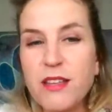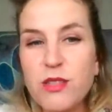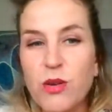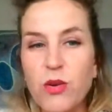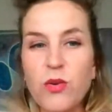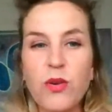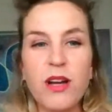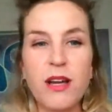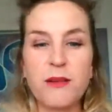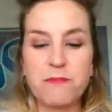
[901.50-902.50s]
So
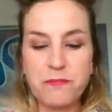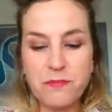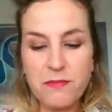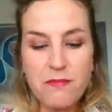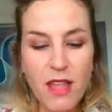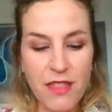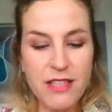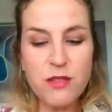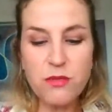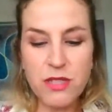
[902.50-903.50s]

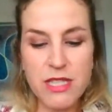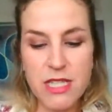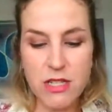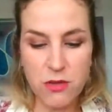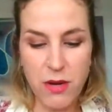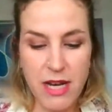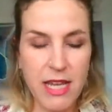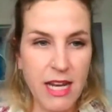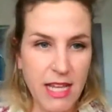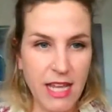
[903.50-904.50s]
that's a really good way to
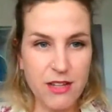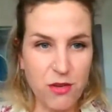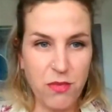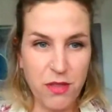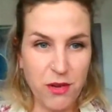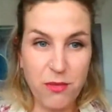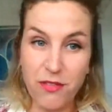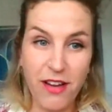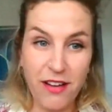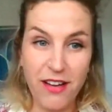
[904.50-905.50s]
get a gauge on whether your
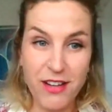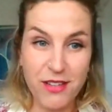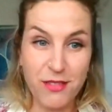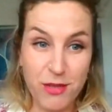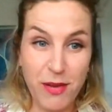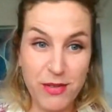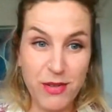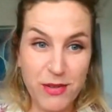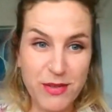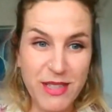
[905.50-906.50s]
provider actually respects
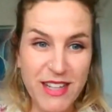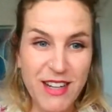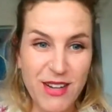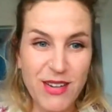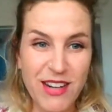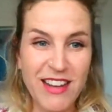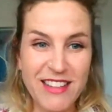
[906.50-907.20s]
you or not.